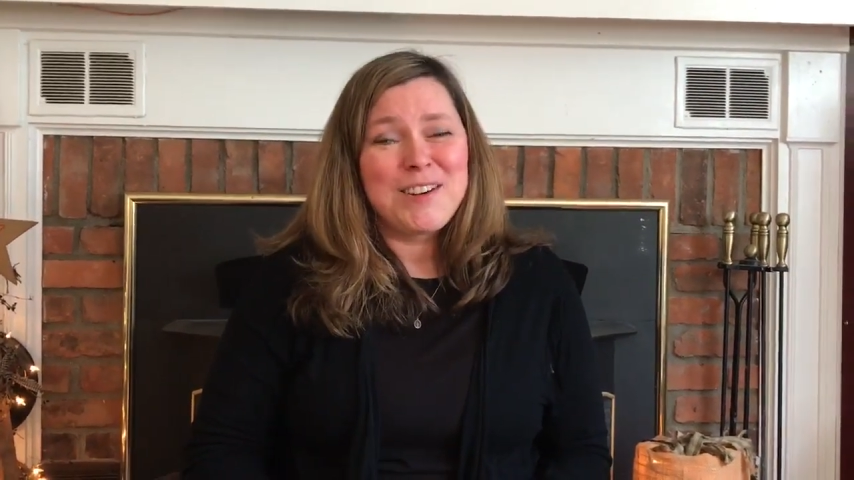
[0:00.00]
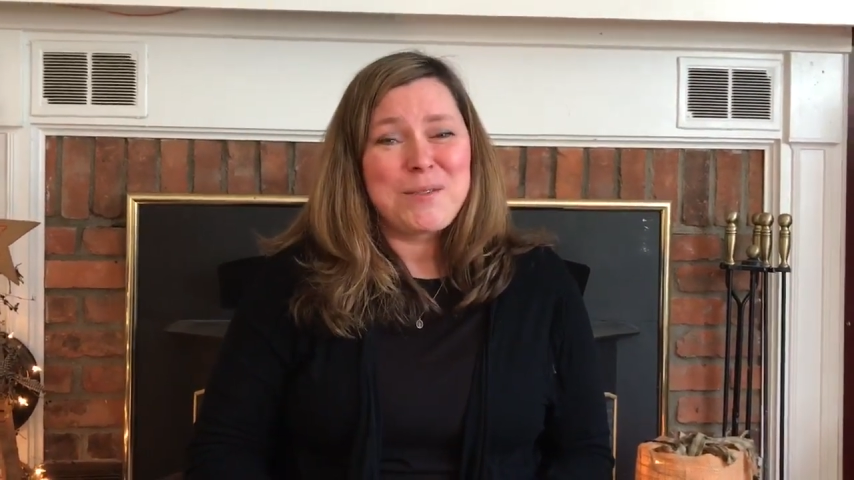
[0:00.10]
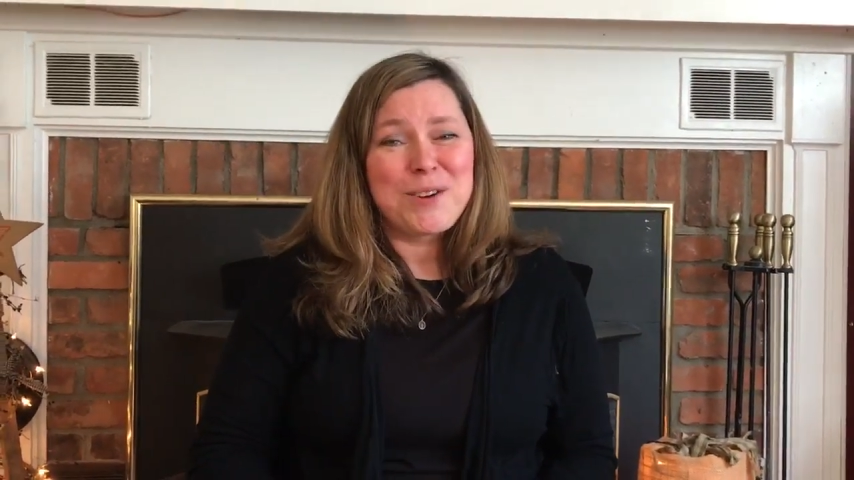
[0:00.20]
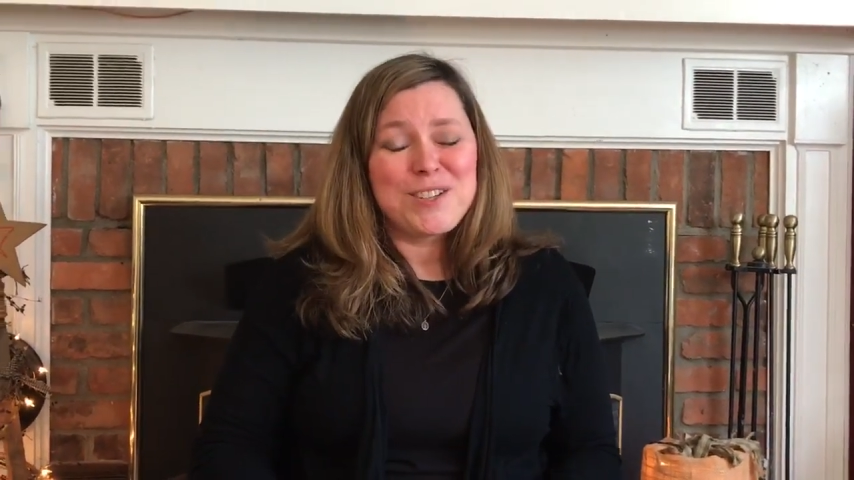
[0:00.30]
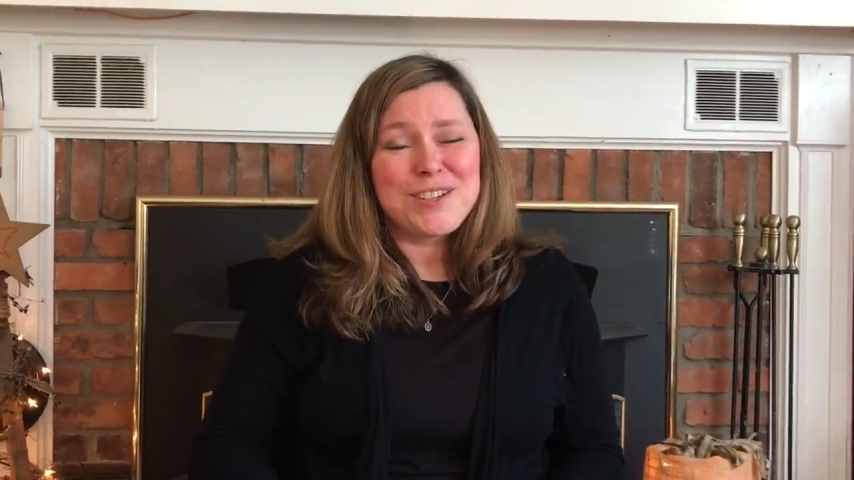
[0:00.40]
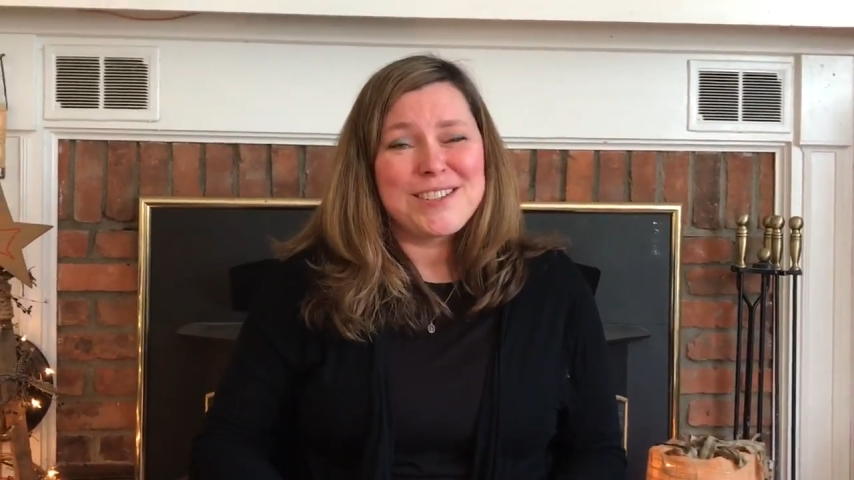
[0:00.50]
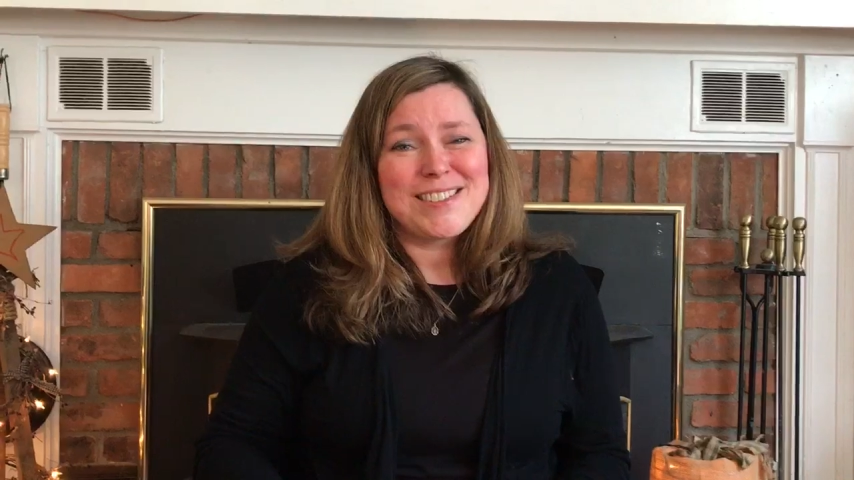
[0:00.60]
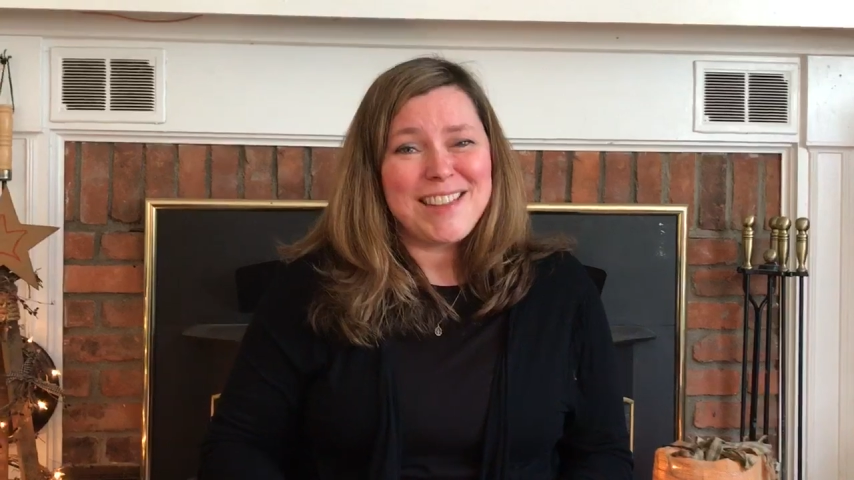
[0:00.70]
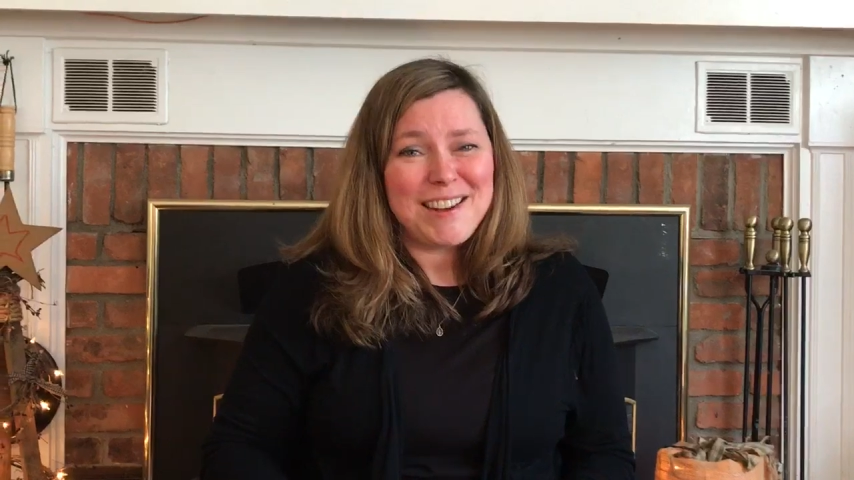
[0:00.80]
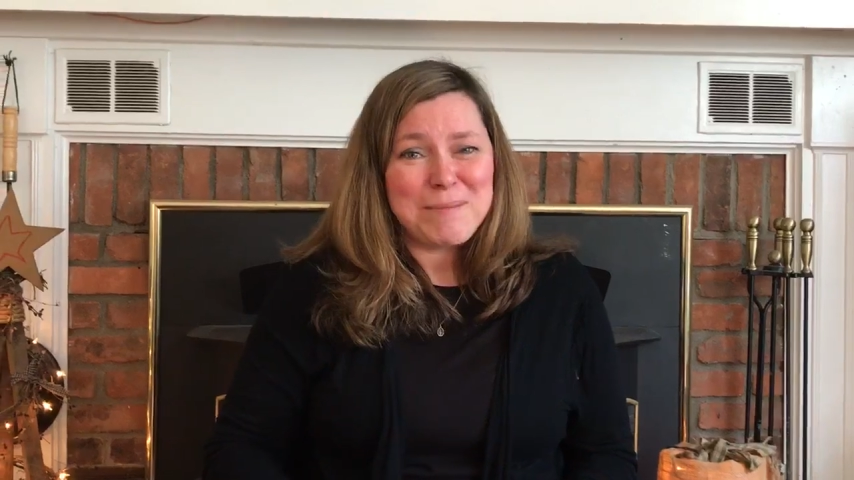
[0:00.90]
I know we're adjusting
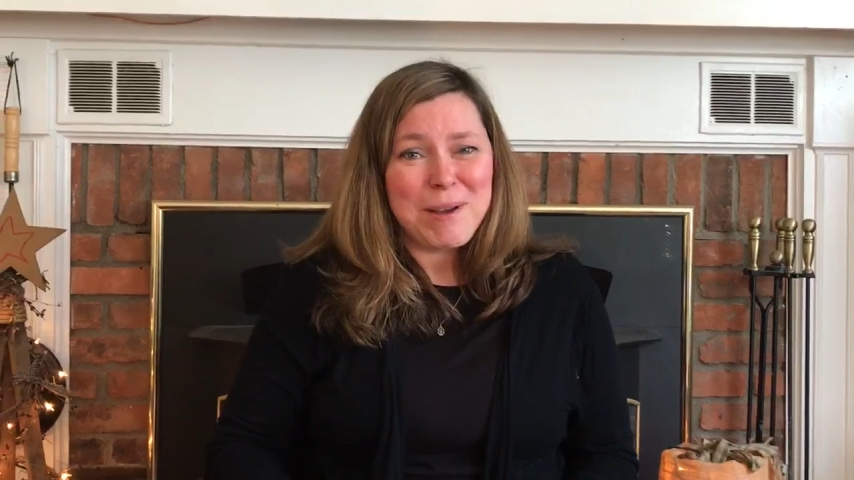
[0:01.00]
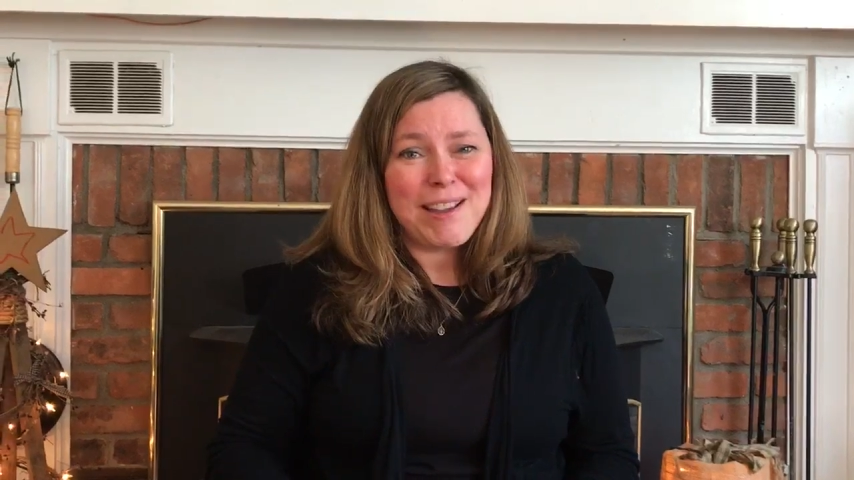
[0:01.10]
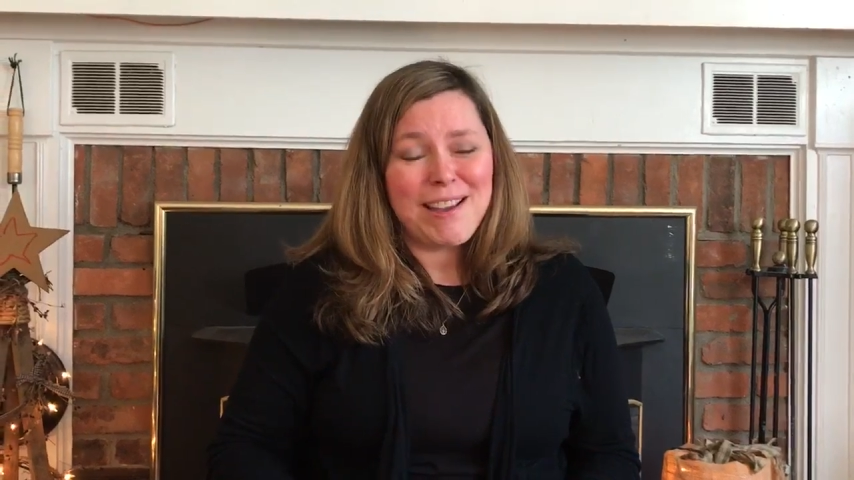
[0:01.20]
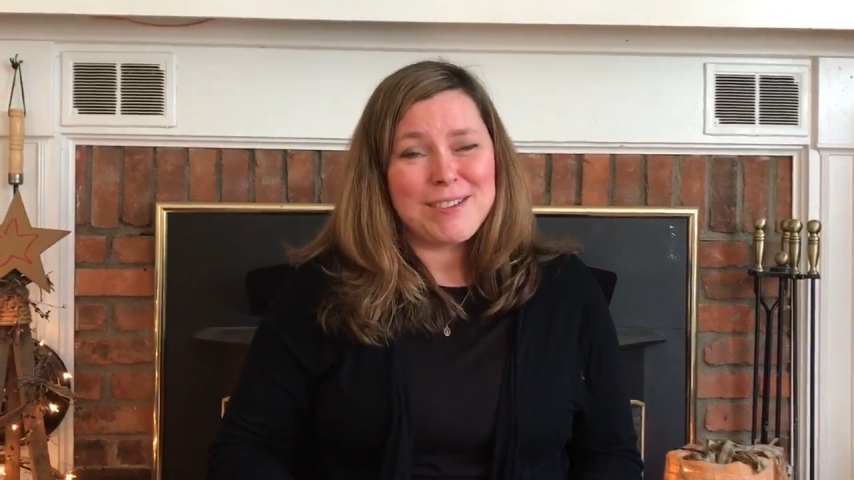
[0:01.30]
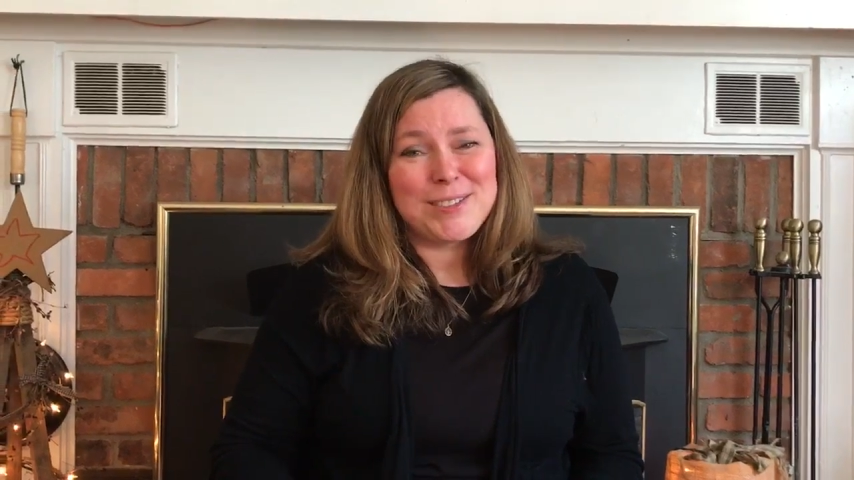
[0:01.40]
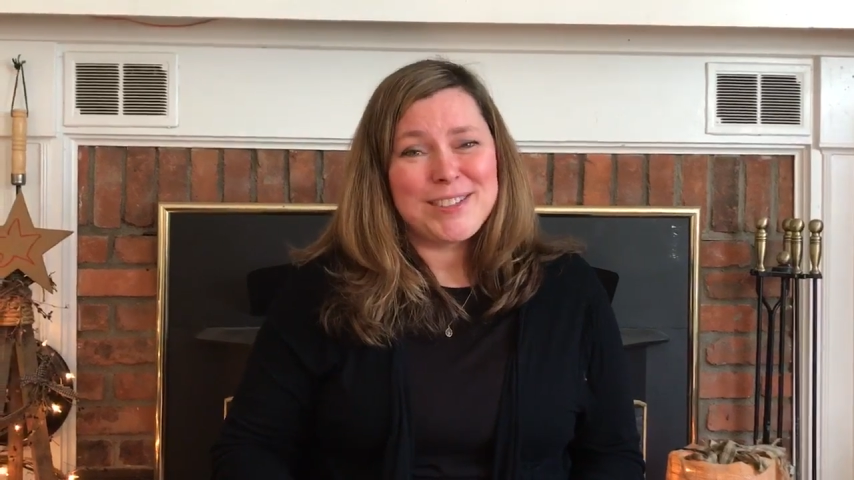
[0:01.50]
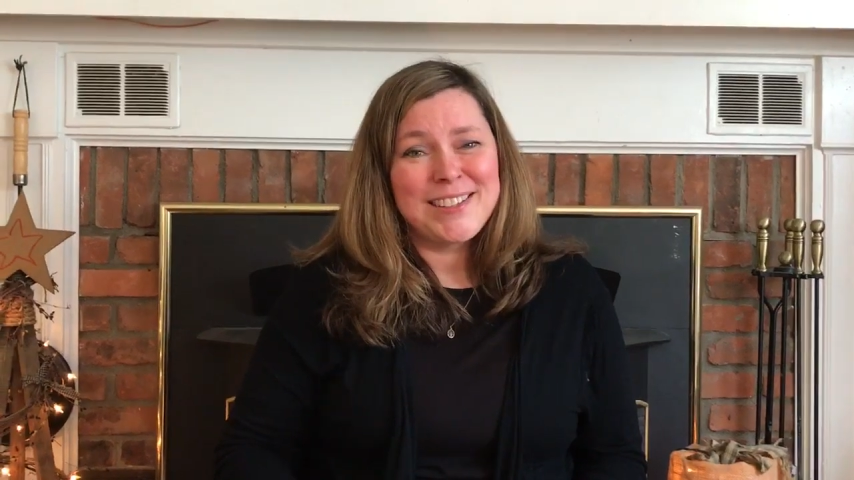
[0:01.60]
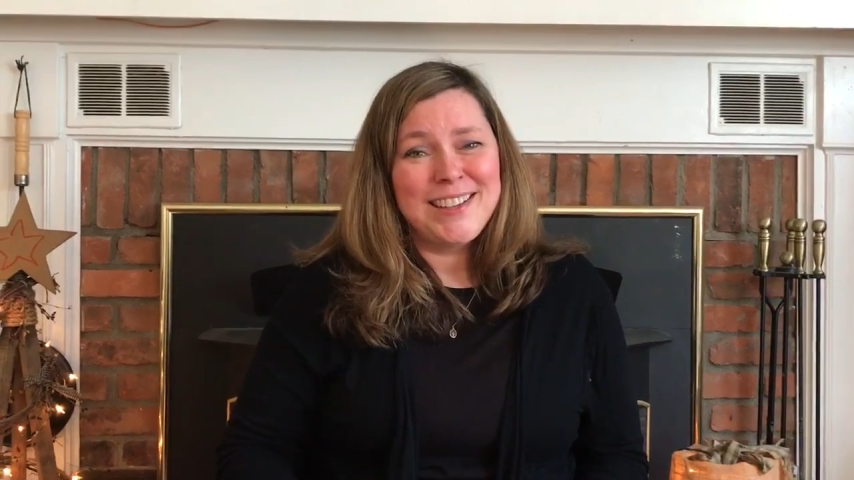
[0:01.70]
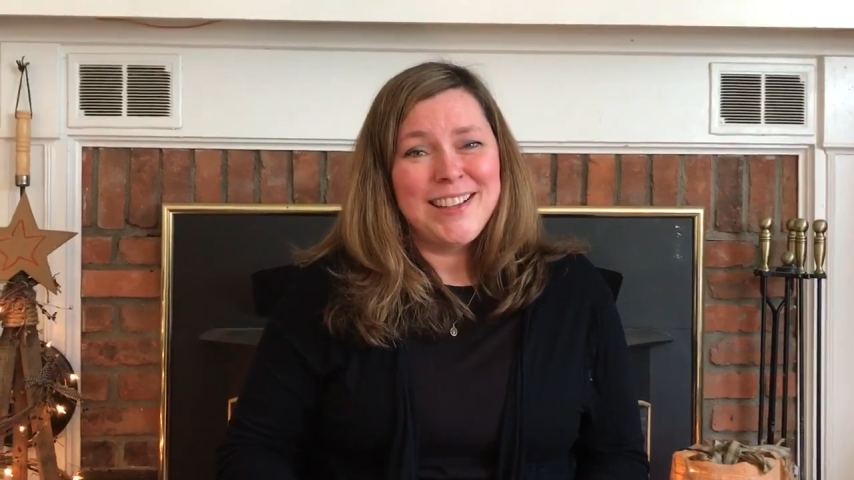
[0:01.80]
to that in my house.